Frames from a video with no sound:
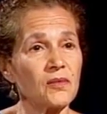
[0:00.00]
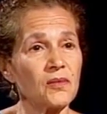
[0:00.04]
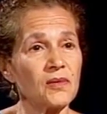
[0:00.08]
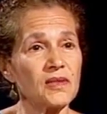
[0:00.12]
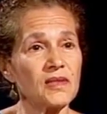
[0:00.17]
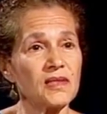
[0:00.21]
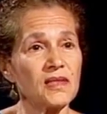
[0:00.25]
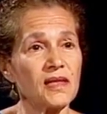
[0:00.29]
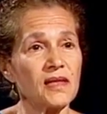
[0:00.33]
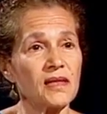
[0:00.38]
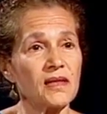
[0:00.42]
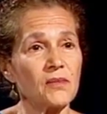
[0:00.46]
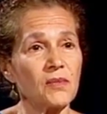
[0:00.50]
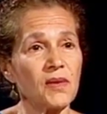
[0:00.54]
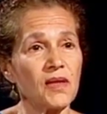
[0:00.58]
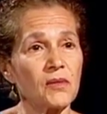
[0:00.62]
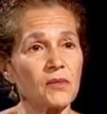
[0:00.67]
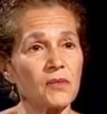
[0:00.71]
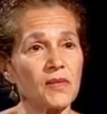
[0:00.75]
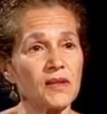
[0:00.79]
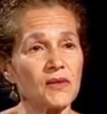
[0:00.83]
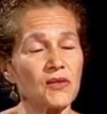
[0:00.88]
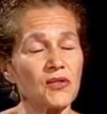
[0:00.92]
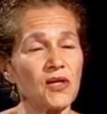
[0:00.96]
would say
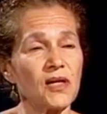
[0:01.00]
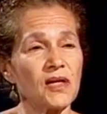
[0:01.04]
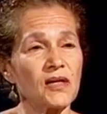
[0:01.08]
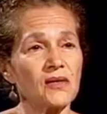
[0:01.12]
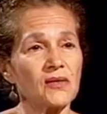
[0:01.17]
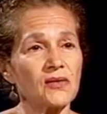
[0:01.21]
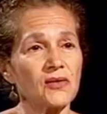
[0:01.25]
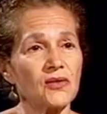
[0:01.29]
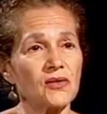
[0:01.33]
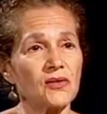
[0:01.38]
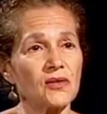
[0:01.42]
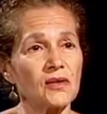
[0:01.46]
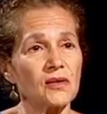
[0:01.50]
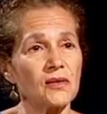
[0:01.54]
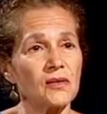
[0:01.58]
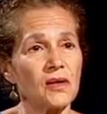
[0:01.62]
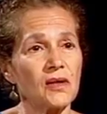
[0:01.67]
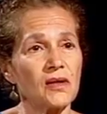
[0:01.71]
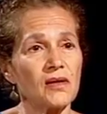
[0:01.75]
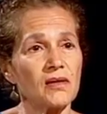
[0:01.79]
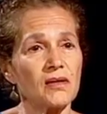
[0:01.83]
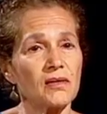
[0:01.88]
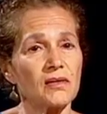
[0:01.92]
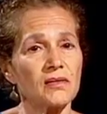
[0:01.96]
about my childhood.
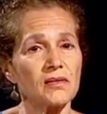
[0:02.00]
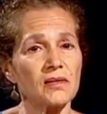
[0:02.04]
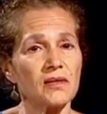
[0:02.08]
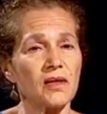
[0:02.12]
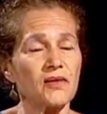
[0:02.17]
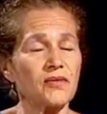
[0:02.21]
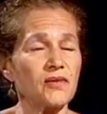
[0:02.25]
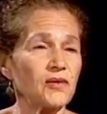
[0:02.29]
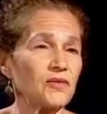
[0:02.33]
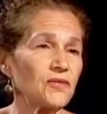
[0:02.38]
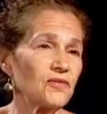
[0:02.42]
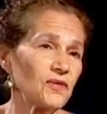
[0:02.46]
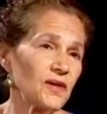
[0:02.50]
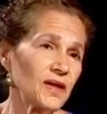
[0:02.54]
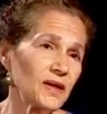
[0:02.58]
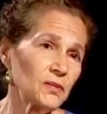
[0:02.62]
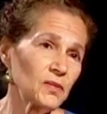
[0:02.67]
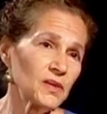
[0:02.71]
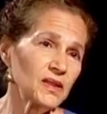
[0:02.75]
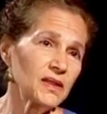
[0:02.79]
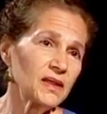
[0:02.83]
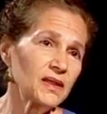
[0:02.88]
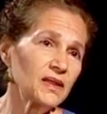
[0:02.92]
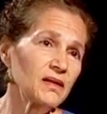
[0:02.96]
Loving
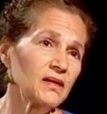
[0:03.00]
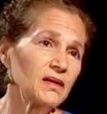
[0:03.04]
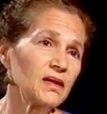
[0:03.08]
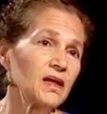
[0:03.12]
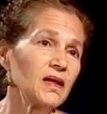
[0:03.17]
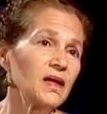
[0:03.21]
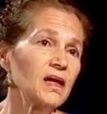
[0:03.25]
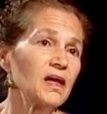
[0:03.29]
family.